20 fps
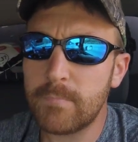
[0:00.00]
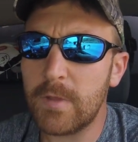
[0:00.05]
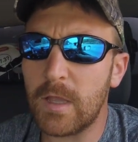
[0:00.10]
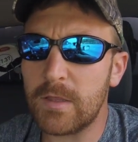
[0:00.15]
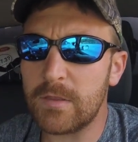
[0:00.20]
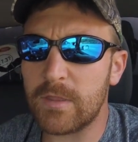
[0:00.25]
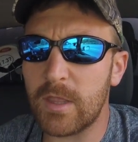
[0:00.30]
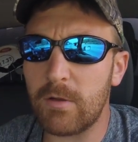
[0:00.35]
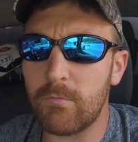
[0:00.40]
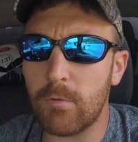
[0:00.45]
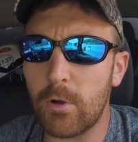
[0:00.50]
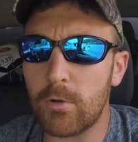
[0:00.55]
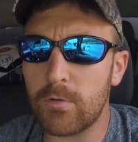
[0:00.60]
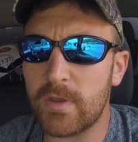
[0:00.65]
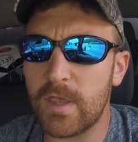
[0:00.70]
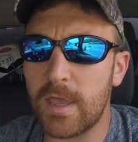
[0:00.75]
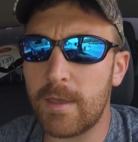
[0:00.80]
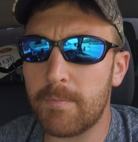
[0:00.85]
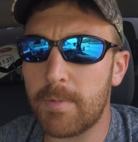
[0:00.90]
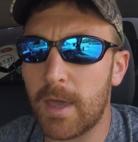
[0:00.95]
They
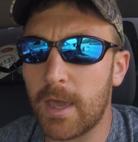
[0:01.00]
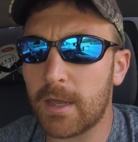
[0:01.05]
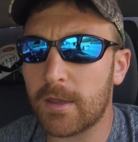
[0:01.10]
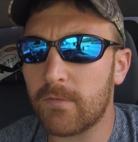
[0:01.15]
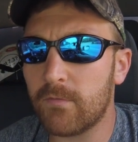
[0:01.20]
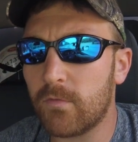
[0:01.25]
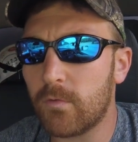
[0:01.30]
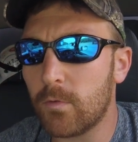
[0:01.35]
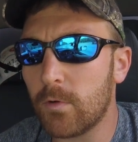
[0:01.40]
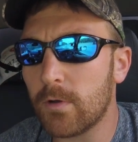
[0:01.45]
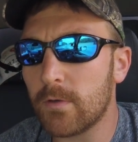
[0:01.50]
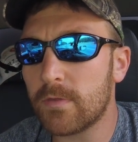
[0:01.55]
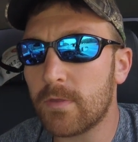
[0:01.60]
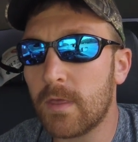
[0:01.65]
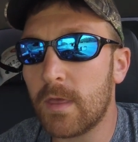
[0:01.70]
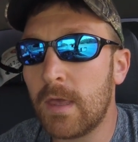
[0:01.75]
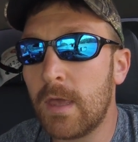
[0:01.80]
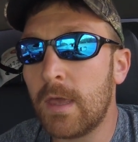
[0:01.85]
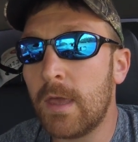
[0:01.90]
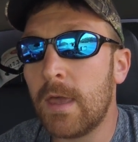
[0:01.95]
rotate back and forth,
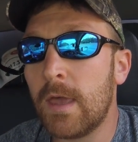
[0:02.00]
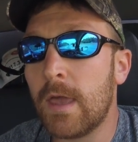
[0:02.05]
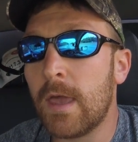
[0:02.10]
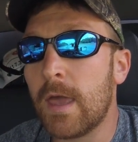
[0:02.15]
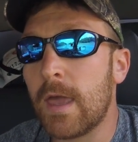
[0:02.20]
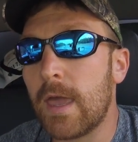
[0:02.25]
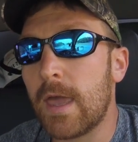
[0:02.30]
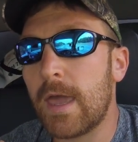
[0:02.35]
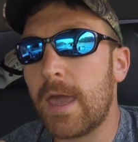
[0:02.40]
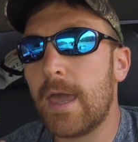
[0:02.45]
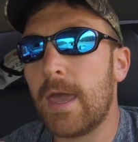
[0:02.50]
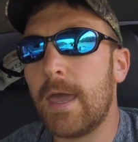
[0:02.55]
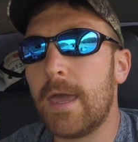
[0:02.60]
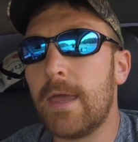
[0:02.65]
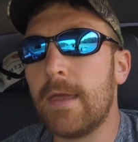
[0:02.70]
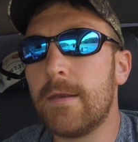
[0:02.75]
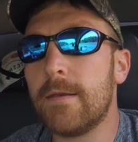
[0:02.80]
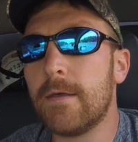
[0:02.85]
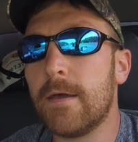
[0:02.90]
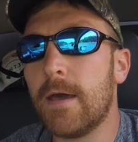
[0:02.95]

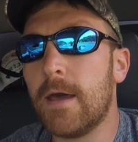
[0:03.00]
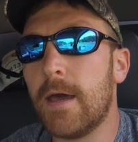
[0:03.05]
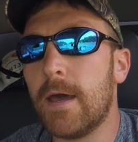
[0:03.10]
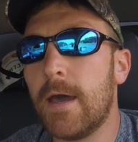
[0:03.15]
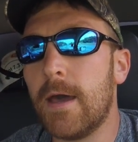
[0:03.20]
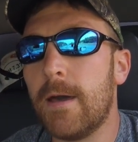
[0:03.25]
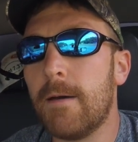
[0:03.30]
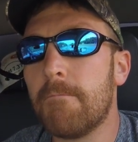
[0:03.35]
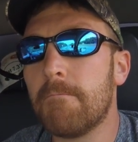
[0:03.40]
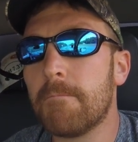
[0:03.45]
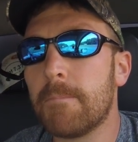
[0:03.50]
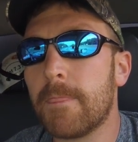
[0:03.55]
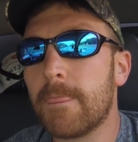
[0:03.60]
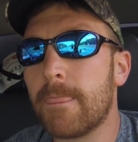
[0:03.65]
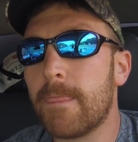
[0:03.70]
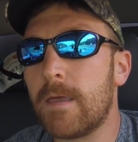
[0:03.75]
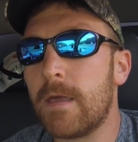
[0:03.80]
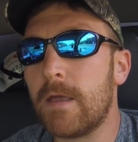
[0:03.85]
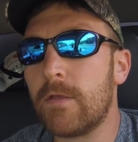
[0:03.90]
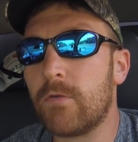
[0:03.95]
and
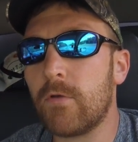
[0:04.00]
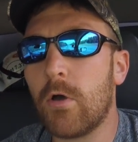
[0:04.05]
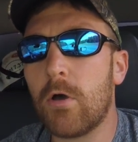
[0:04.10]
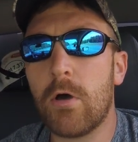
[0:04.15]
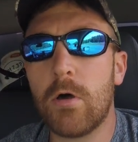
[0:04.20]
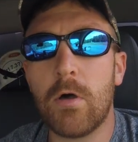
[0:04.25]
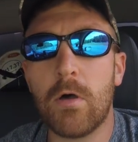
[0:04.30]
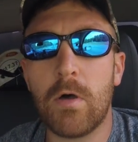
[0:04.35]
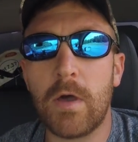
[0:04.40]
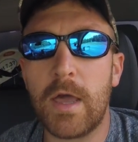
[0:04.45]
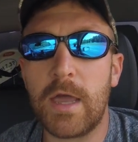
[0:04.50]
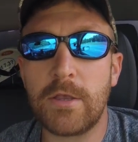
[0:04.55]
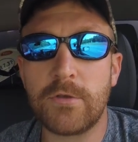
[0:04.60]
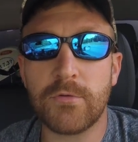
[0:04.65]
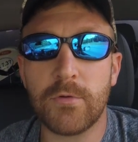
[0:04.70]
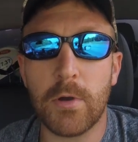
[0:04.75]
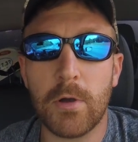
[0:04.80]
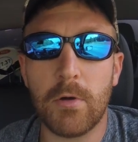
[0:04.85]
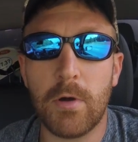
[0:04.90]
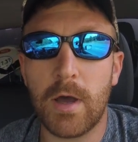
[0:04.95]
it's all
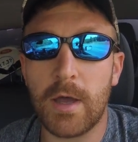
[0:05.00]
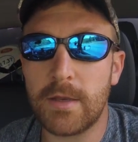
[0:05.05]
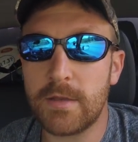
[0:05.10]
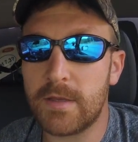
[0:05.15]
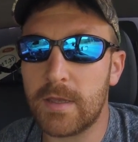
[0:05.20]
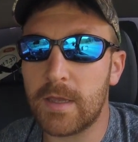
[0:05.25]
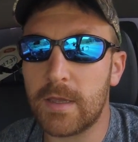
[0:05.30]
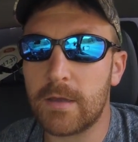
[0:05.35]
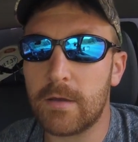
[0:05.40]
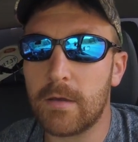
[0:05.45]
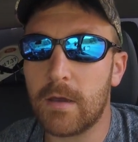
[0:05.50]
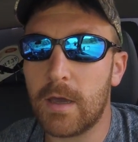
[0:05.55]
hedgerow hunting.